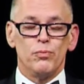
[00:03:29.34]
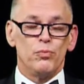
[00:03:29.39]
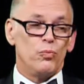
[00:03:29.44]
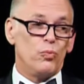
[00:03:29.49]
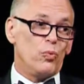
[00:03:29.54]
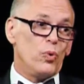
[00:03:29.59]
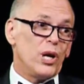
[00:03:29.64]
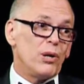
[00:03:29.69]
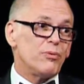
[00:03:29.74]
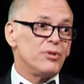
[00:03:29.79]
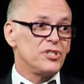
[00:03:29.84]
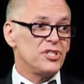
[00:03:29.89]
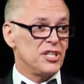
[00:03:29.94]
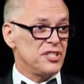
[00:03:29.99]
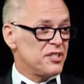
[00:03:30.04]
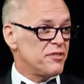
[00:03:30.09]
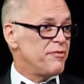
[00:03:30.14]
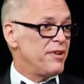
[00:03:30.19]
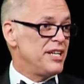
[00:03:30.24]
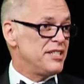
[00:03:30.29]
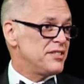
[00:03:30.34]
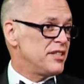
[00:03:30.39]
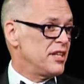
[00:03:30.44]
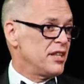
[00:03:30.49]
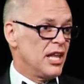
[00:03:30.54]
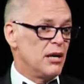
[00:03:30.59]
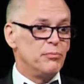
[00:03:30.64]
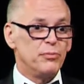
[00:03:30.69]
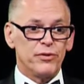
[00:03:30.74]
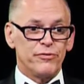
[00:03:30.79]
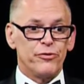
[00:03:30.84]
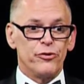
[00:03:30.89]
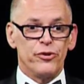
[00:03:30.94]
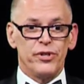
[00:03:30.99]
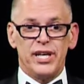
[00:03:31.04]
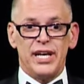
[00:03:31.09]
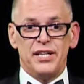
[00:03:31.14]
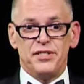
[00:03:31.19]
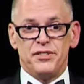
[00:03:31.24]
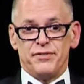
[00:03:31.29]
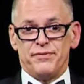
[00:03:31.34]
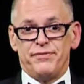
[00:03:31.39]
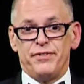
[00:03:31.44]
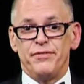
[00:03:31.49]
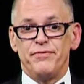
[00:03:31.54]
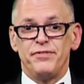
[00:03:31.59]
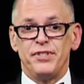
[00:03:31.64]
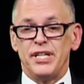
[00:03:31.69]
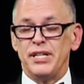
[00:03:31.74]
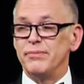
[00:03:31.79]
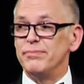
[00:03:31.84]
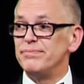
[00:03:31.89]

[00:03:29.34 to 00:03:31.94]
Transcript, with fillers: We were just facing them before the age of fifty.